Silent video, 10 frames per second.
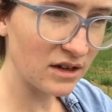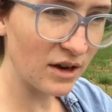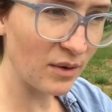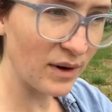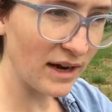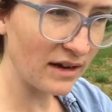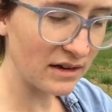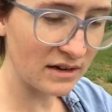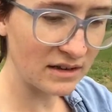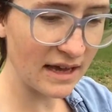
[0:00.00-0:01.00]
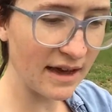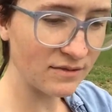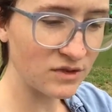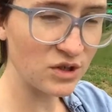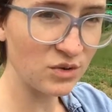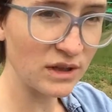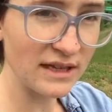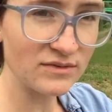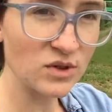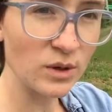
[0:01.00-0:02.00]
going, they have two
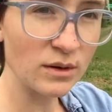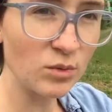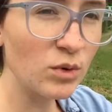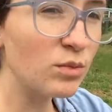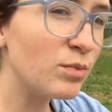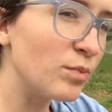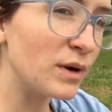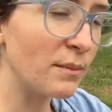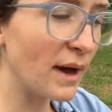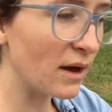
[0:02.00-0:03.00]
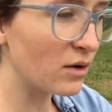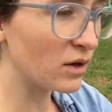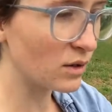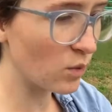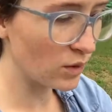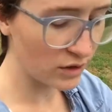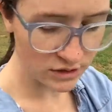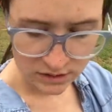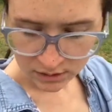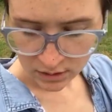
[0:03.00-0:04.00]
leaves on them. We'll put them out on the corners.